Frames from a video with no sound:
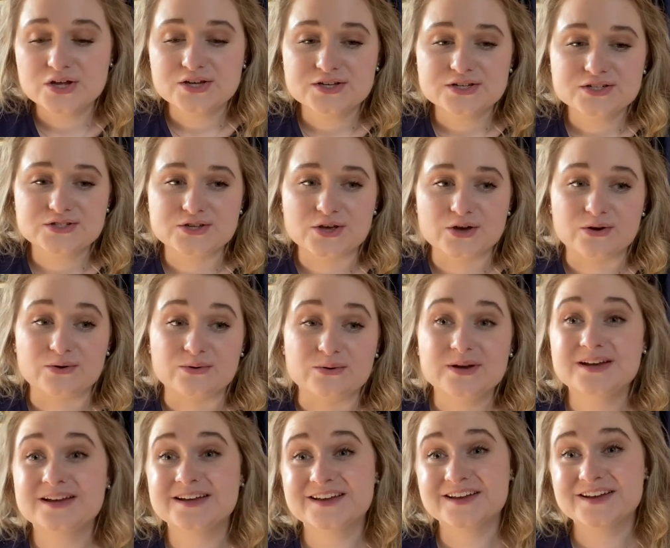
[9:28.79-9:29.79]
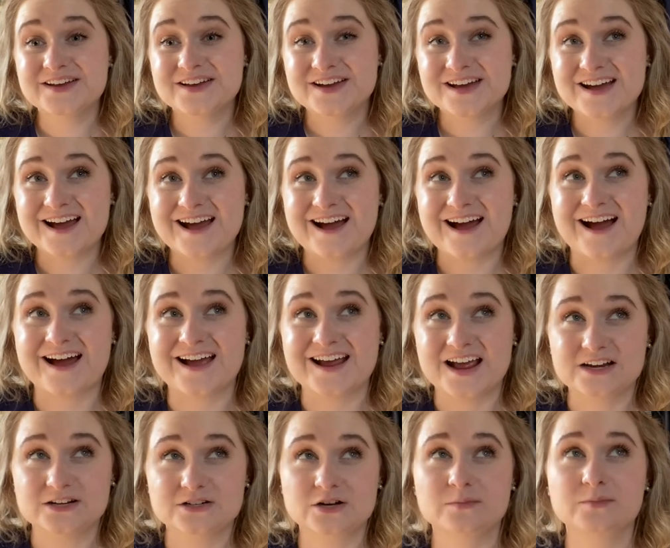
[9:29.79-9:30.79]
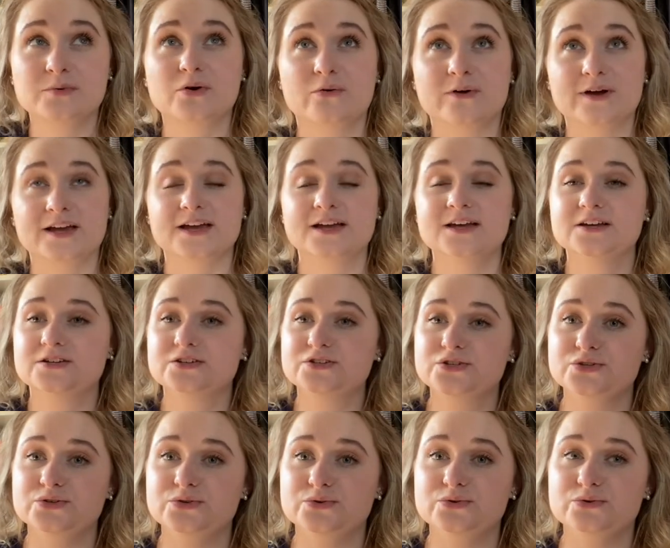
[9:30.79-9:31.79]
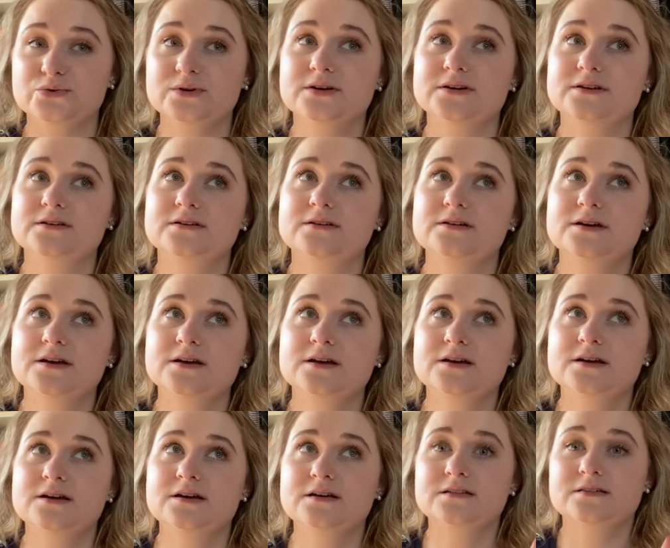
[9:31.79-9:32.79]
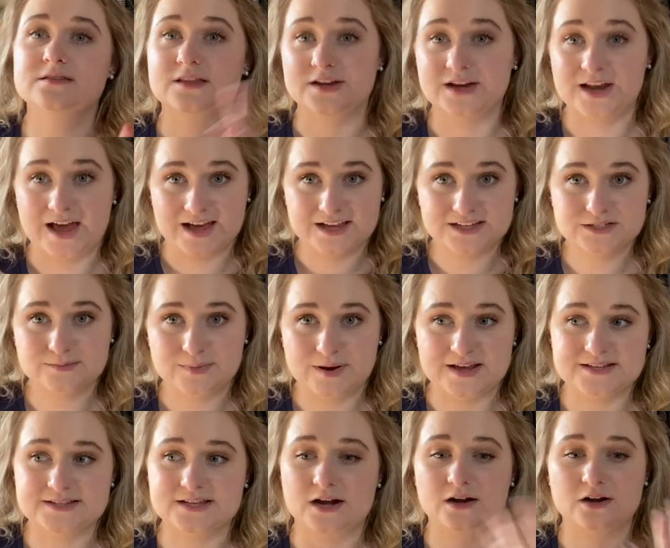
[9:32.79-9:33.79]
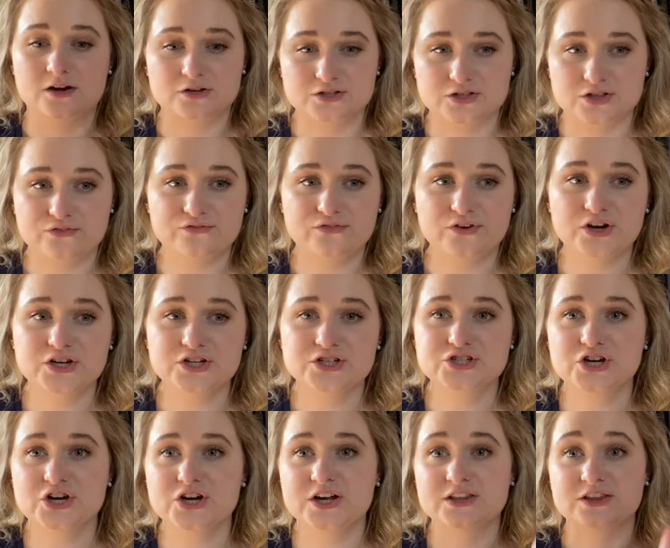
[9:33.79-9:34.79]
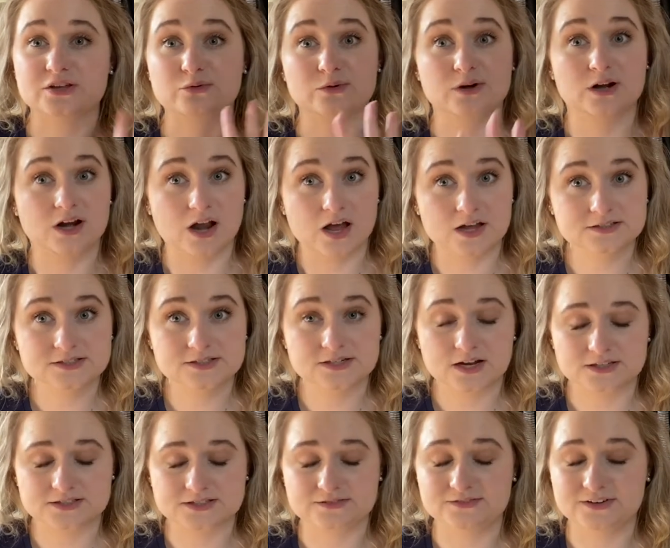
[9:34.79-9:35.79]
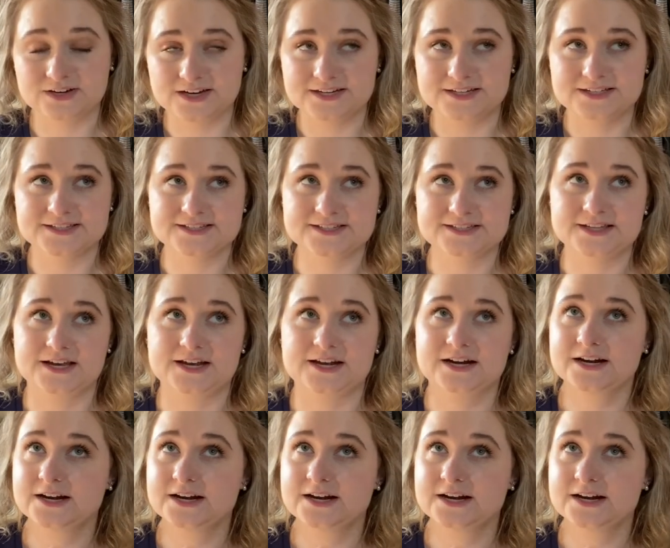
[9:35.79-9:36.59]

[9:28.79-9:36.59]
So I ended up going to the last place and I looked at the furniture and there were lots and lots of linens there.